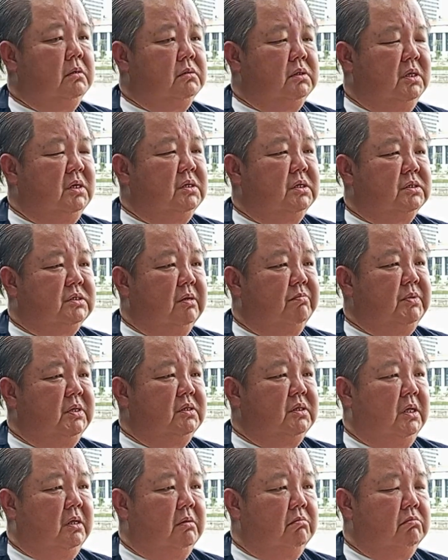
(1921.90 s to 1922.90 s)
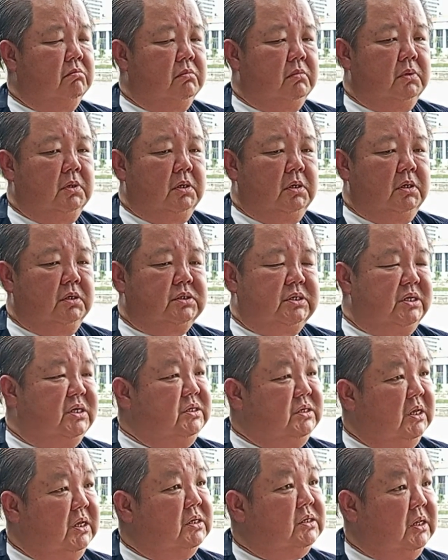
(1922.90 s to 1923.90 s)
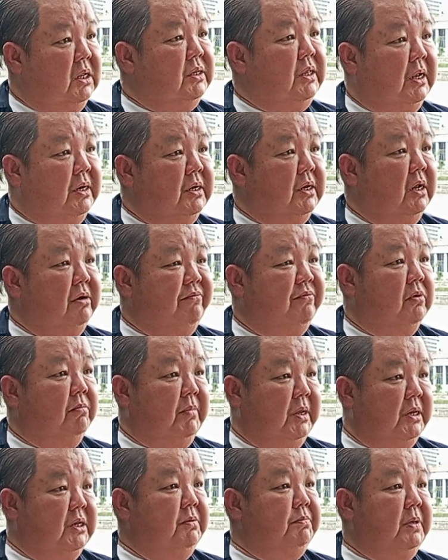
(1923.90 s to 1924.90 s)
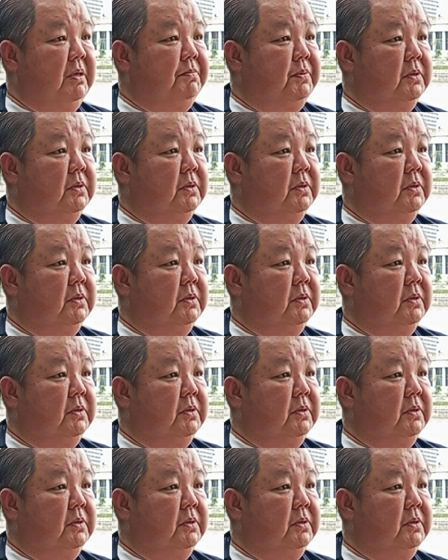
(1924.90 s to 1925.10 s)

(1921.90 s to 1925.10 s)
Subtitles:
That is something that is easier said than done for many people.